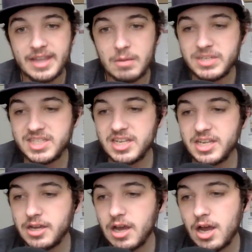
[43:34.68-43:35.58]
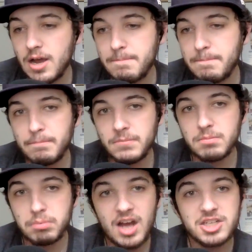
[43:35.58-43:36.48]
that we see uh
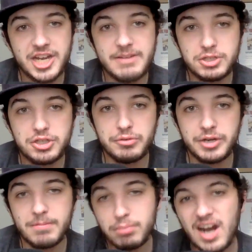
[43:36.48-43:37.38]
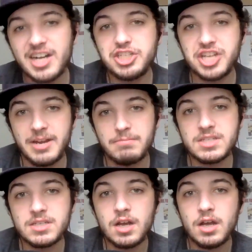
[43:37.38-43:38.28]
LeBron James Jr., Bronny
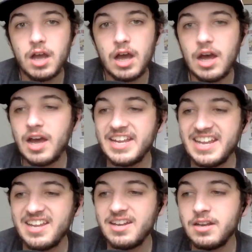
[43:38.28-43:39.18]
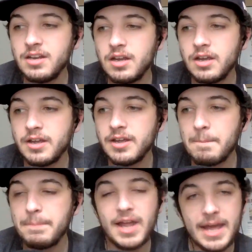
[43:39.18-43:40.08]
James, uh, in
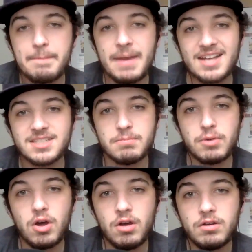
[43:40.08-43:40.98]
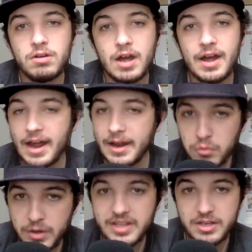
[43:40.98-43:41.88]
playing basketball. I, I
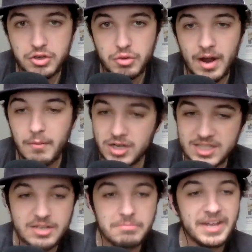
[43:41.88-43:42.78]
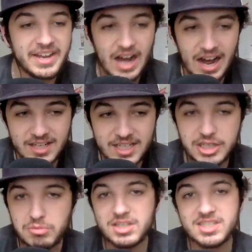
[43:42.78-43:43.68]
really do. I want to see him play
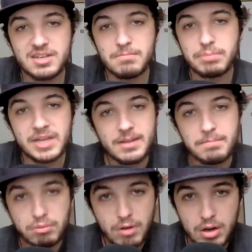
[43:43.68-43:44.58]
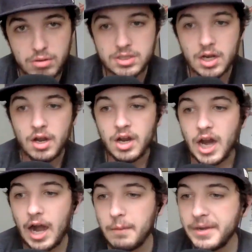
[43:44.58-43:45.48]
college. I want to see him play the pros.
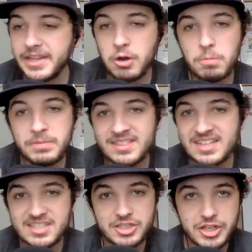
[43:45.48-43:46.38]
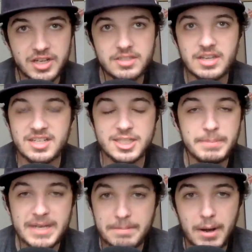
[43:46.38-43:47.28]
I really hope that this is just a
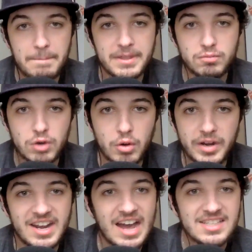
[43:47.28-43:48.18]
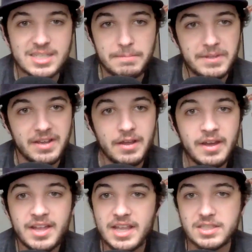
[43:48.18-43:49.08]
speed bump in the road and not something
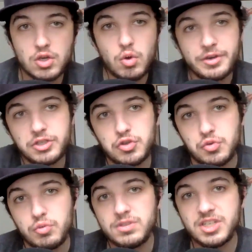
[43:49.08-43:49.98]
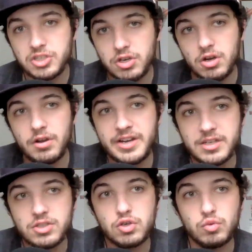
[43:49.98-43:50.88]
that's going to deter
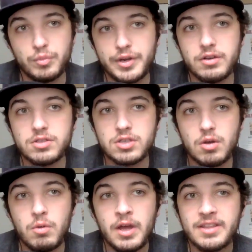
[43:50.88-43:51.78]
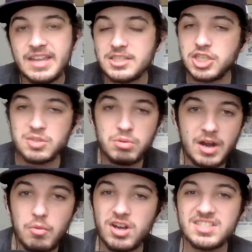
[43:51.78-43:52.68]
his career. So that's just
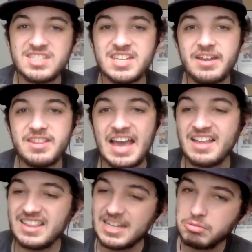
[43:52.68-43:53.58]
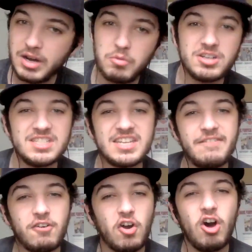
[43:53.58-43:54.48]
what I wanted to say in that. And that's what I wanted to
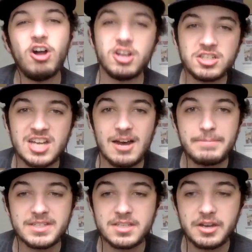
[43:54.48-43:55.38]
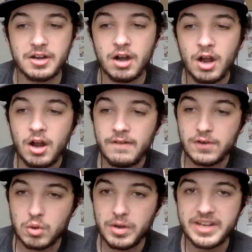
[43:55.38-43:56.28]
say for all our topics here
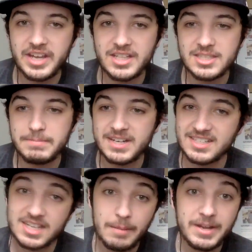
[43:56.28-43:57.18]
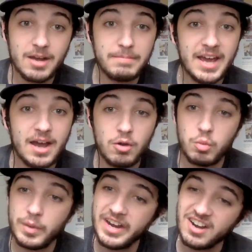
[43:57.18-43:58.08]
for quick hits because coming up
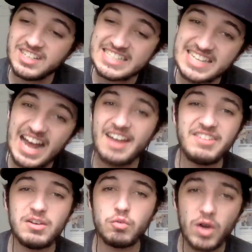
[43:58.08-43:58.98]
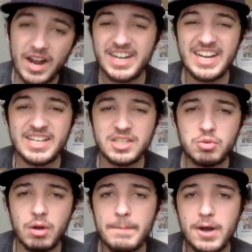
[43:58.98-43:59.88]
now, we are diving right
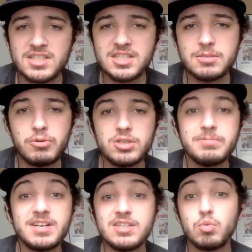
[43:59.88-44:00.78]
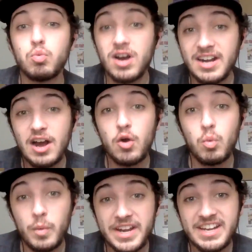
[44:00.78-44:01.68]
into our Boston sports because what a
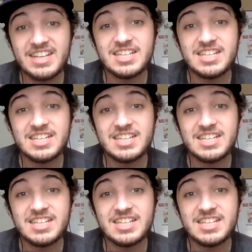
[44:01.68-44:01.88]
week